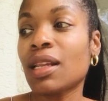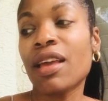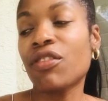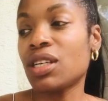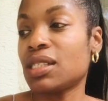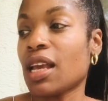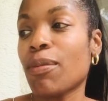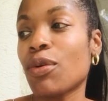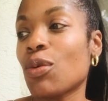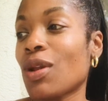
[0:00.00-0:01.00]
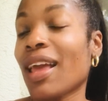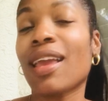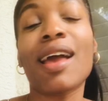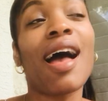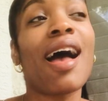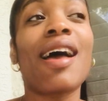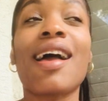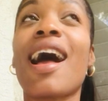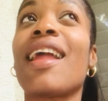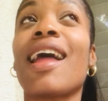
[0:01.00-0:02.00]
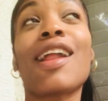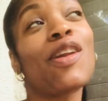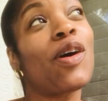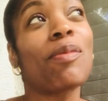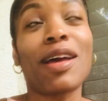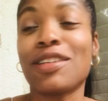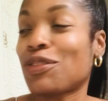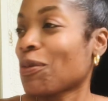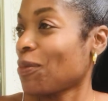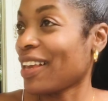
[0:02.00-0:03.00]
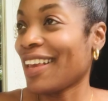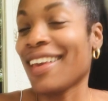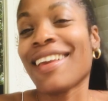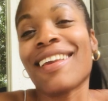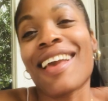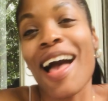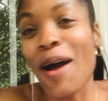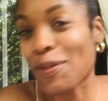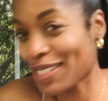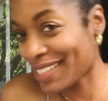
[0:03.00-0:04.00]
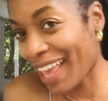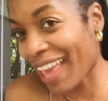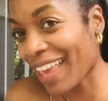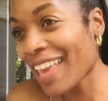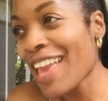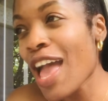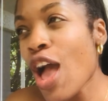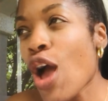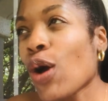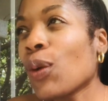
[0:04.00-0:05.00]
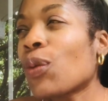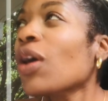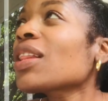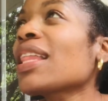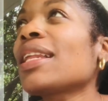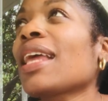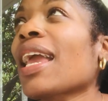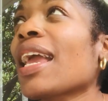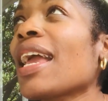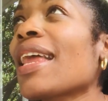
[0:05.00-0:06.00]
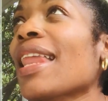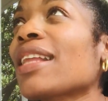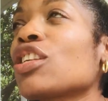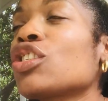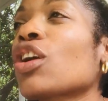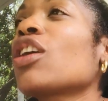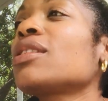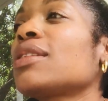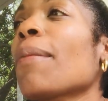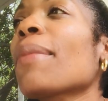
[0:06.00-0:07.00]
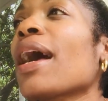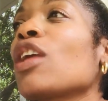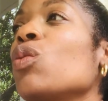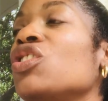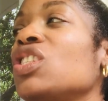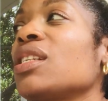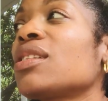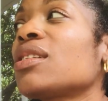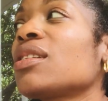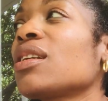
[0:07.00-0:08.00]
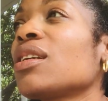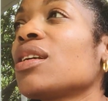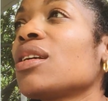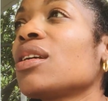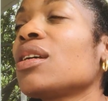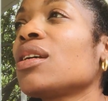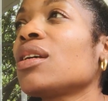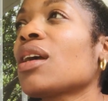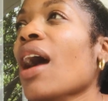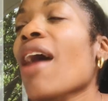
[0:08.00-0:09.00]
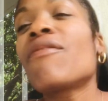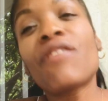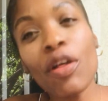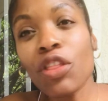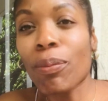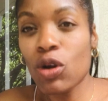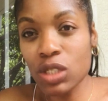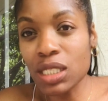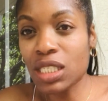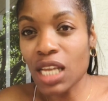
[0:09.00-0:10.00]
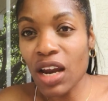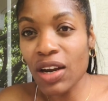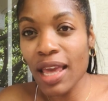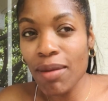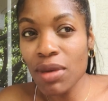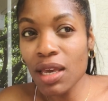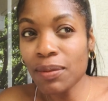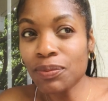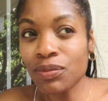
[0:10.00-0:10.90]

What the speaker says: like, for example, like, I know I'm not tripping. I was a work the other day, and like, this certain somebody was just, I felt the person staring at me.